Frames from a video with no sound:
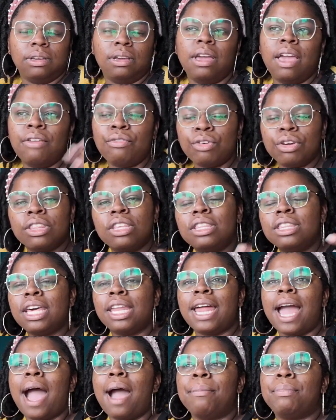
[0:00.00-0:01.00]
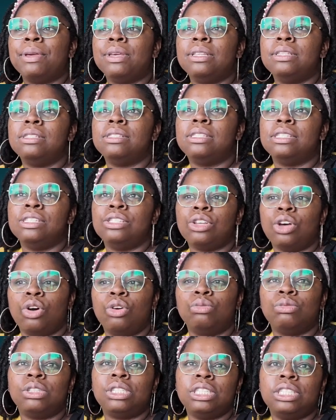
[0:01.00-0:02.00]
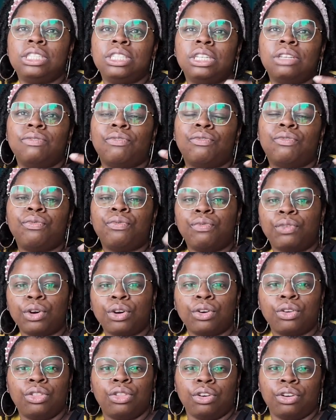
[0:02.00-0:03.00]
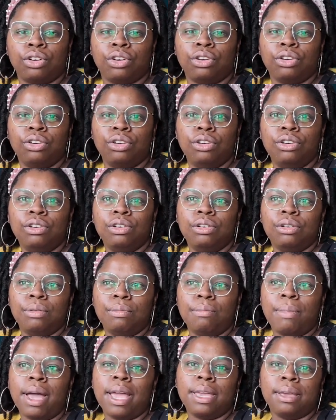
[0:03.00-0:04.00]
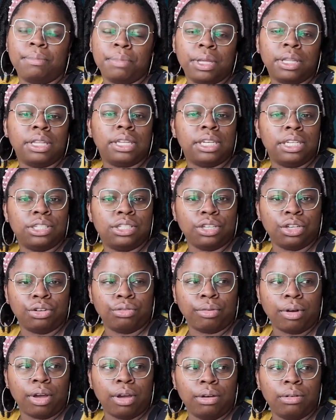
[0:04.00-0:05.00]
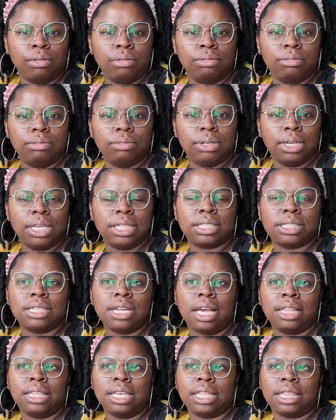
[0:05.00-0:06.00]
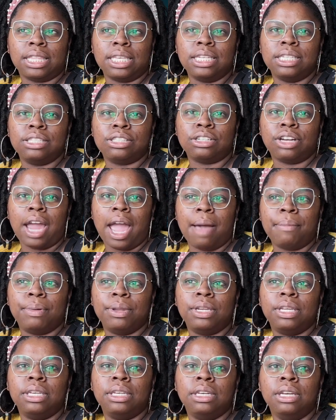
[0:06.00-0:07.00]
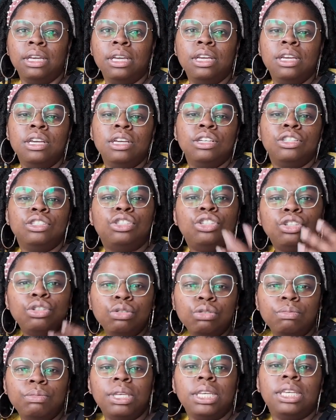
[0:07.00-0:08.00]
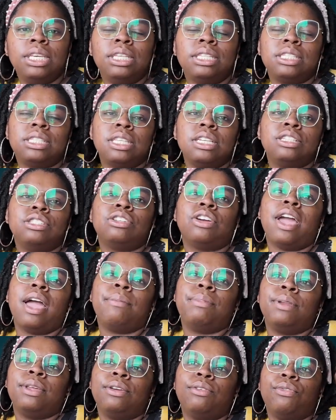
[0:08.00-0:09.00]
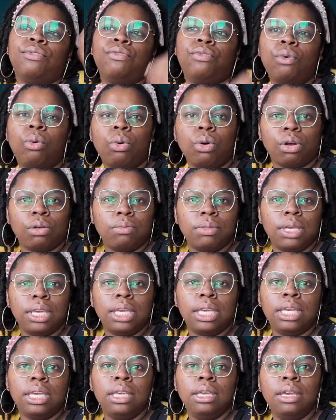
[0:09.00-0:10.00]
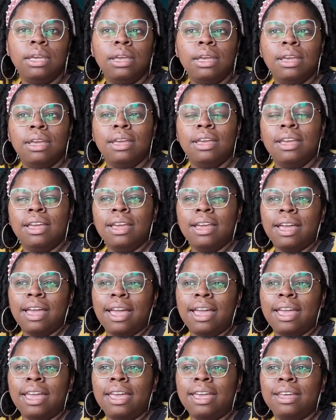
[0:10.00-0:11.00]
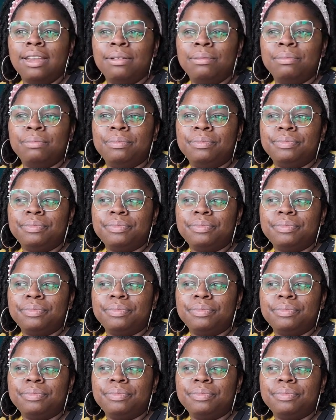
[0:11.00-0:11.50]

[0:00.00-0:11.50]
everything that happens is only to further my ability to grow. It's not that things are happening to me, it's things are happening for me. And